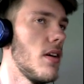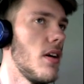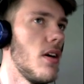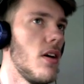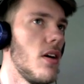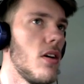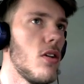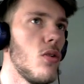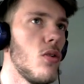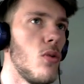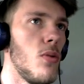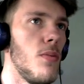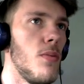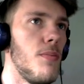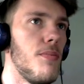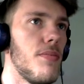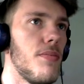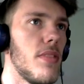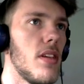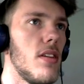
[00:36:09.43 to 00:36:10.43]
Cool.
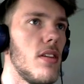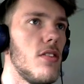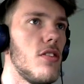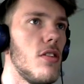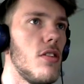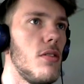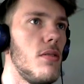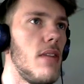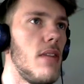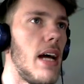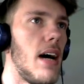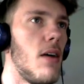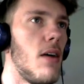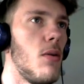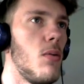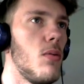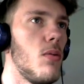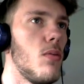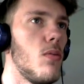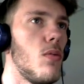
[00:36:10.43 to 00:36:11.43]
So
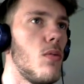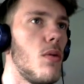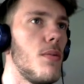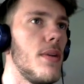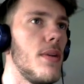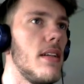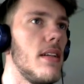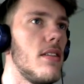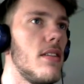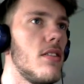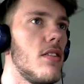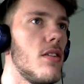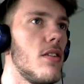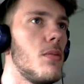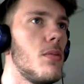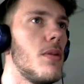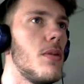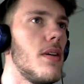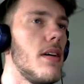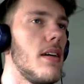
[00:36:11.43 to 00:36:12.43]
now what we need to
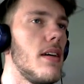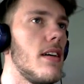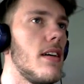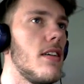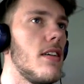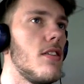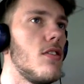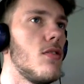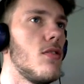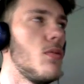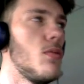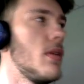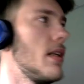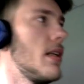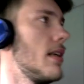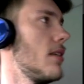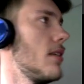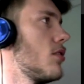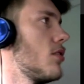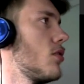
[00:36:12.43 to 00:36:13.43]
do is we
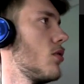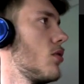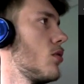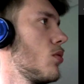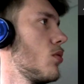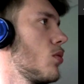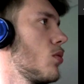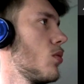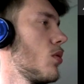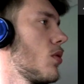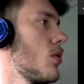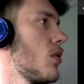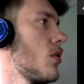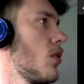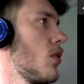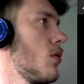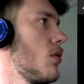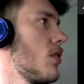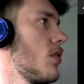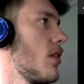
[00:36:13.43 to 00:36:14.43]
need to
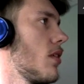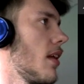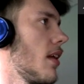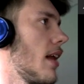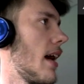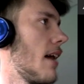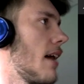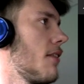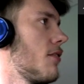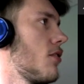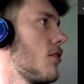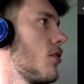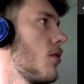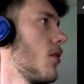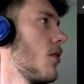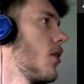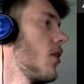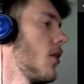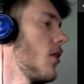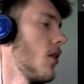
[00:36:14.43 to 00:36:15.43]
go to the left
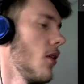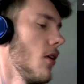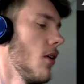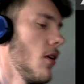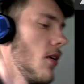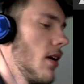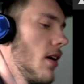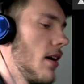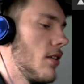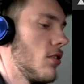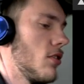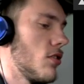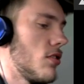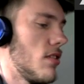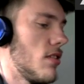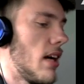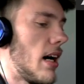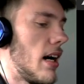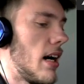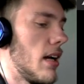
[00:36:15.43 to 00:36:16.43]
and just
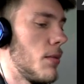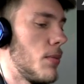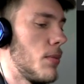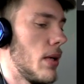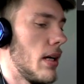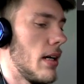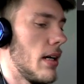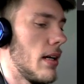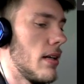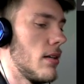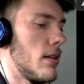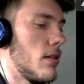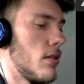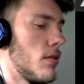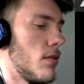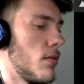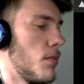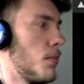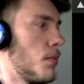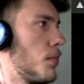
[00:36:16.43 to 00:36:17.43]
type in
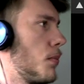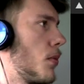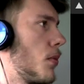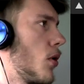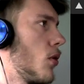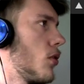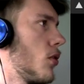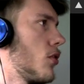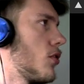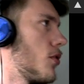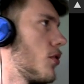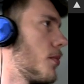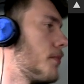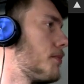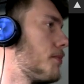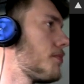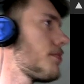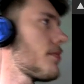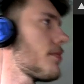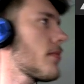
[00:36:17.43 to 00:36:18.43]
bolt.
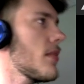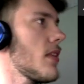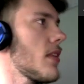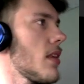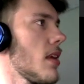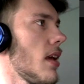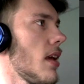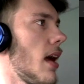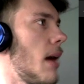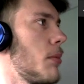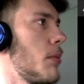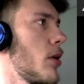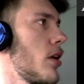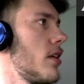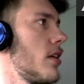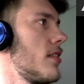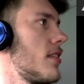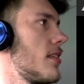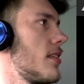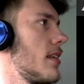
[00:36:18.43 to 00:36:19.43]
I'm going
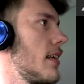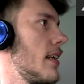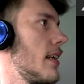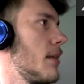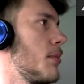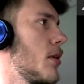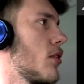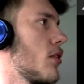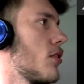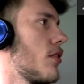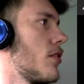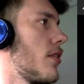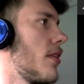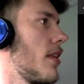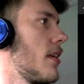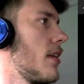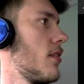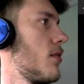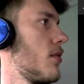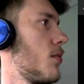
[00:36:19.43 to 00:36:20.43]
to see, because
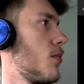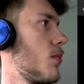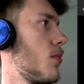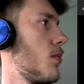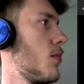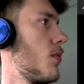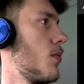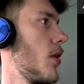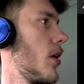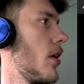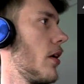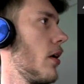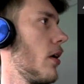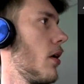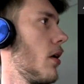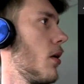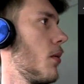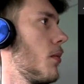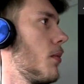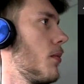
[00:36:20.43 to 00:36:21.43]
this
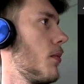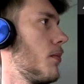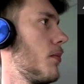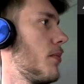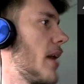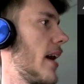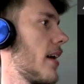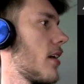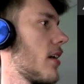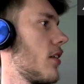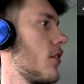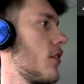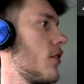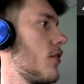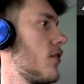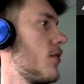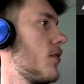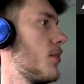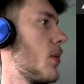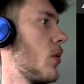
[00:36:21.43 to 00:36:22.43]
pack
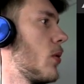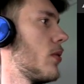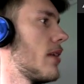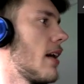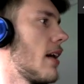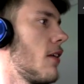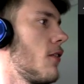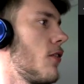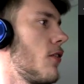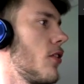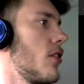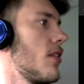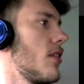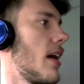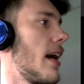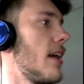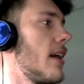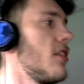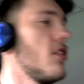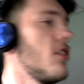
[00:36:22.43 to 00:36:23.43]
of bolt alphas I actually